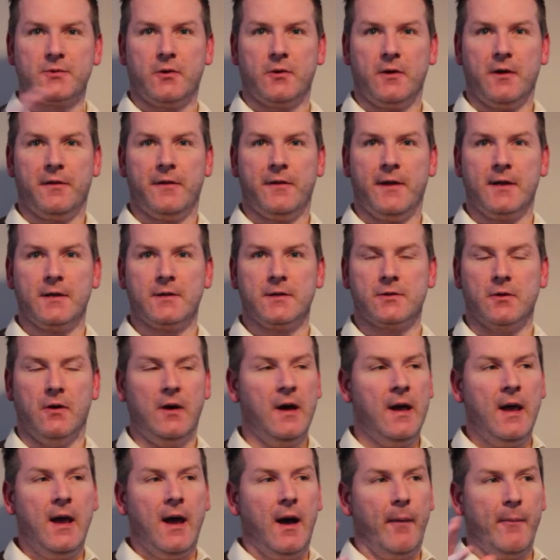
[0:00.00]
up sort of thing.
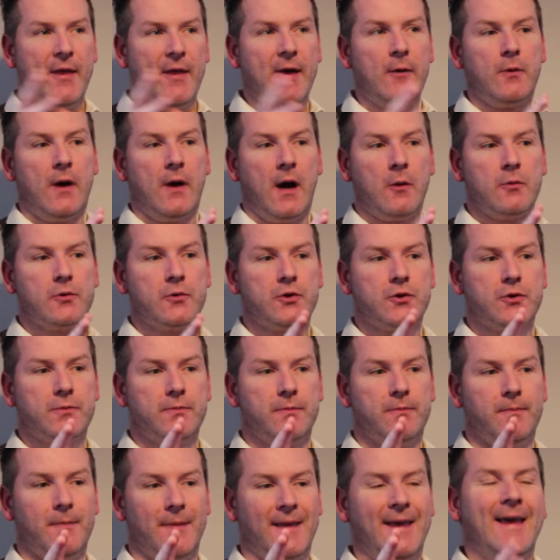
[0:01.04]
So I mean,
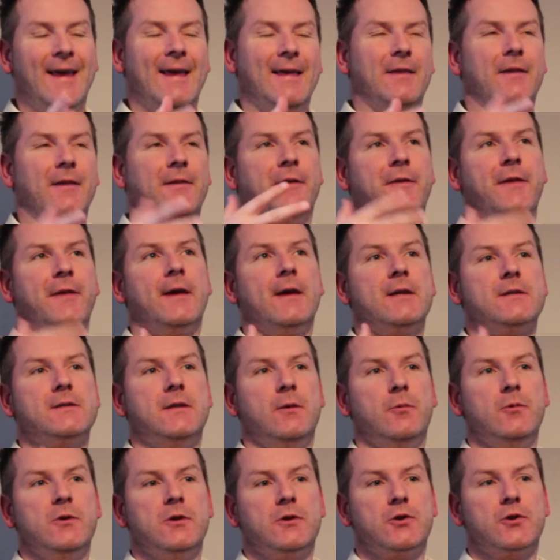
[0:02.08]
the thing
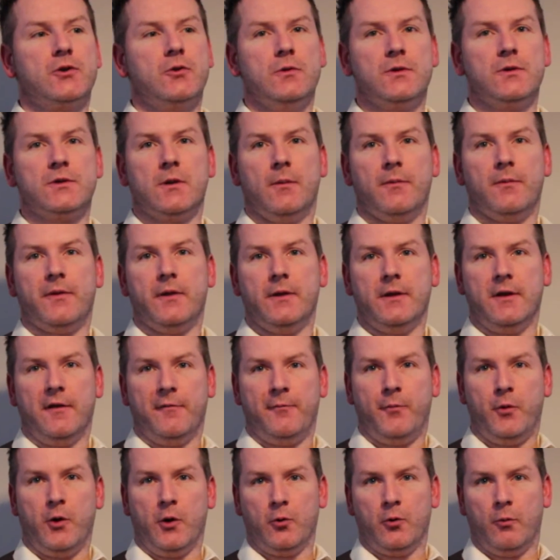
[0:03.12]
is, see, when you're shooting something that
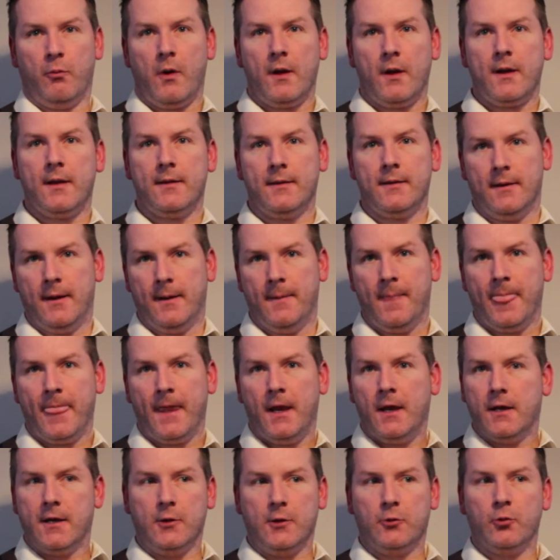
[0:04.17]
you've put your own money into,
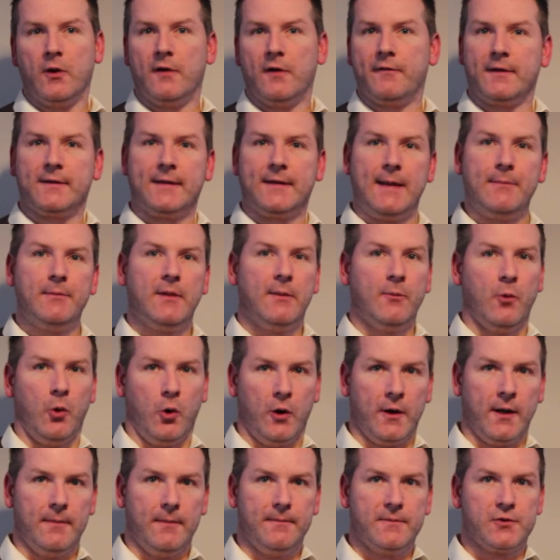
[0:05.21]
you don't have a time
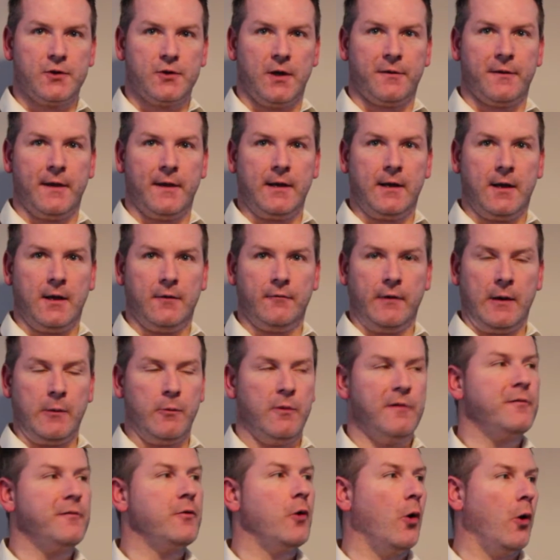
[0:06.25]
limit on it. So you're thinking,
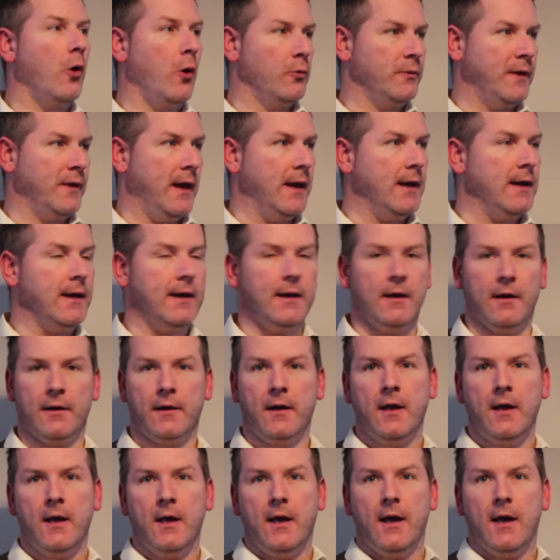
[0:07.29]
right, we've got all day
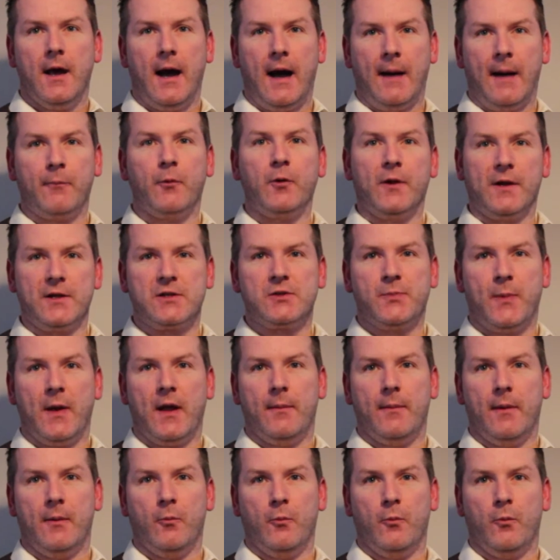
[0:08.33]
here. I'm going to
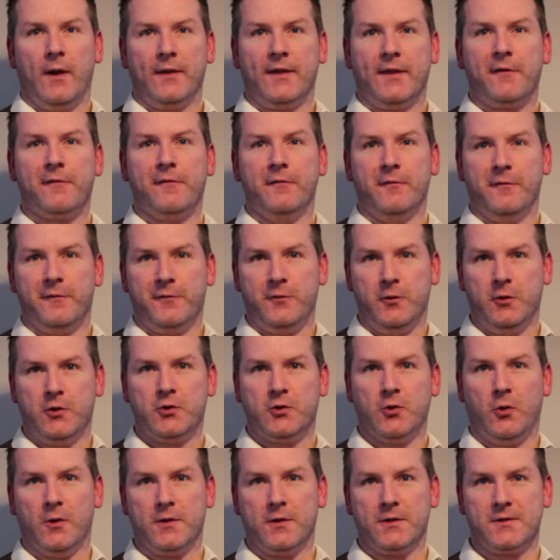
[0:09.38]
experiment with a different few
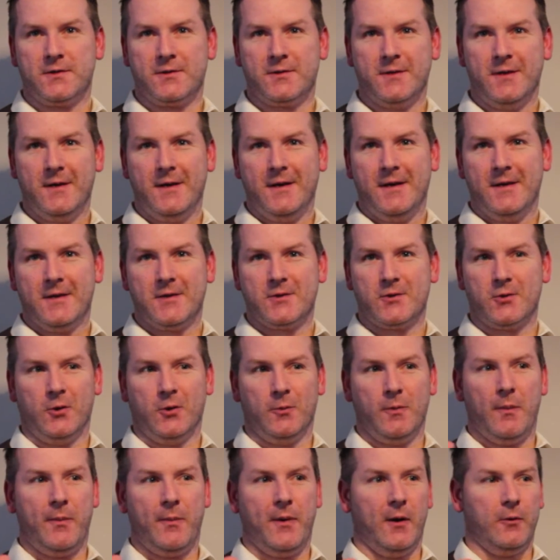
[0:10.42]
shots.
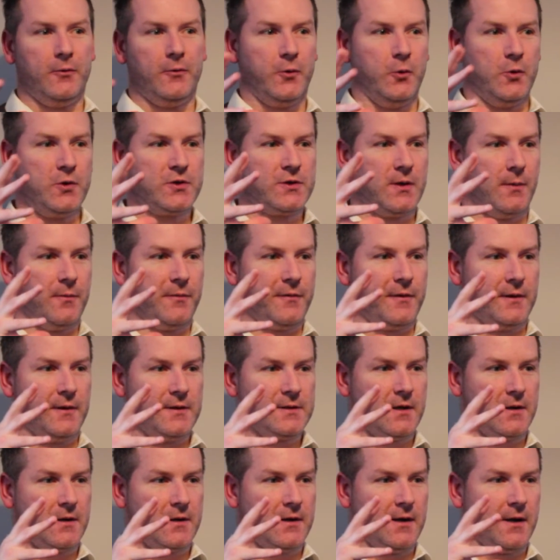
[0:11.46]
So maybe I'll do something
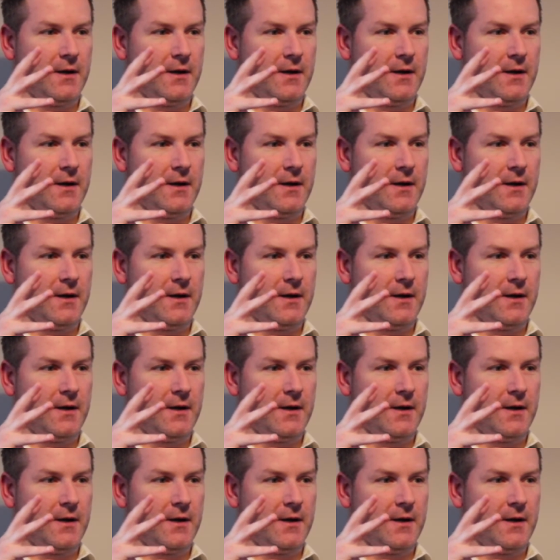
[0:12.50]
that's a